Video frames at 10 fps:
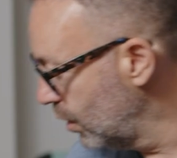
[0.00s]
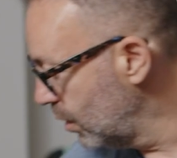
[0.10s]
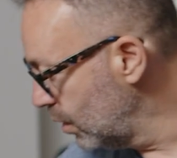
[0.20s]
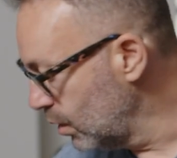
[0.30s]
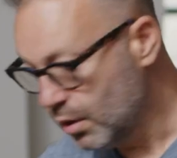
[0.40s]

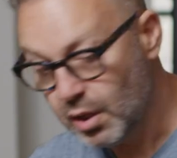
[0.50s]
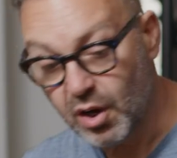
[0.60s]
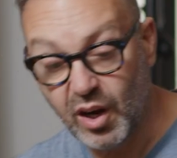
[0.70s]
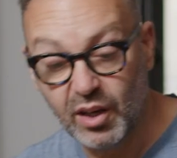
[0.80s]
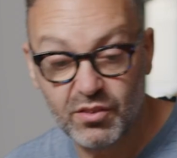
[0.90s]
All
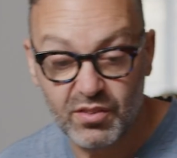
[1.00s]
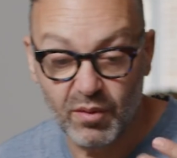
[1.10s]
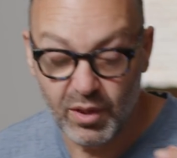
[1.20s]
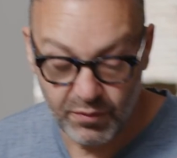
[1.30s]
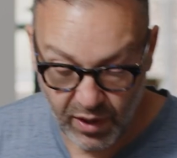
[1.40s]
right,
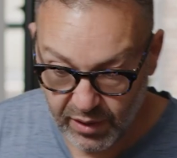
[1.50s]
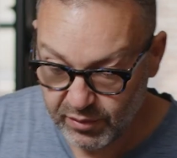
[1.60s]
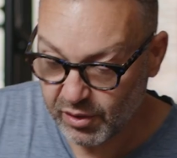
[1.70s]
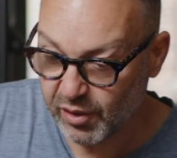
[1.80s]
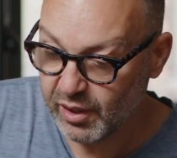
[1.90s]
75
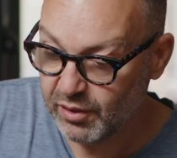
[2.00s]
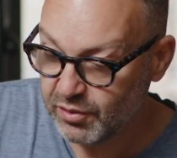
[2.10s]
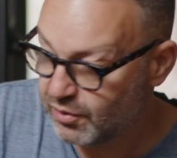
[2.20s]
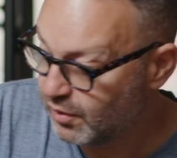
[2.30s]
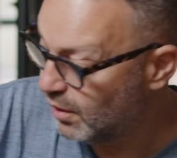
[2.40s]

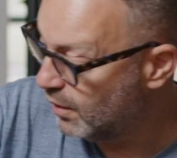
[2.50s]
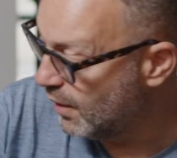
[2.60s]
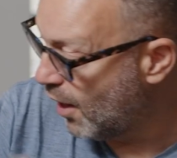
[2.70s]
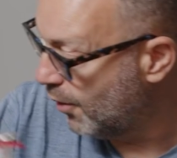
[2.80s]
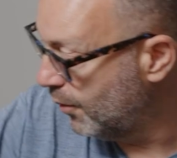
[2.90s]
degrees.
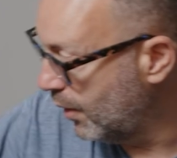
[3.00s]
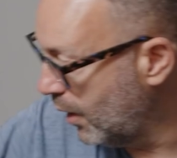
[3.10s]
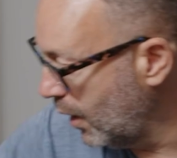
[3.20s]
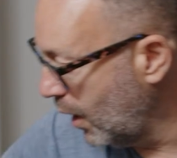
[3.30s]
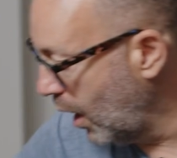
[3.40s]
Now,
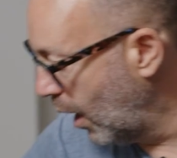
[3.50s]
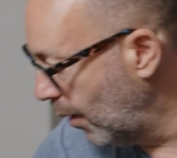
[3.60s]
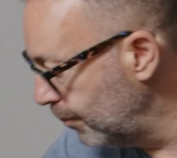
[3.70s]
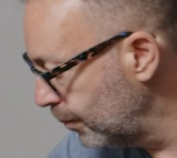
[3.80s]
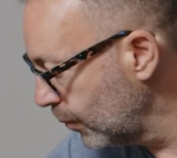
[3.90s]

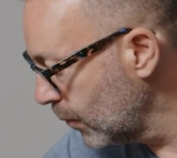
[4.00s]
on